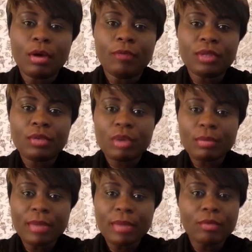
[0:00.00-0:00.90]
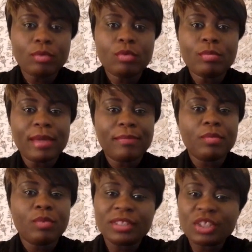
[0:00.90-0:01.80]
of the women who might be
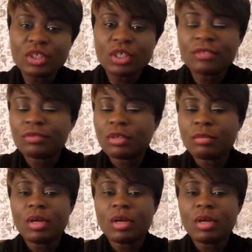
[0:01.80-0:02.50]
watching us from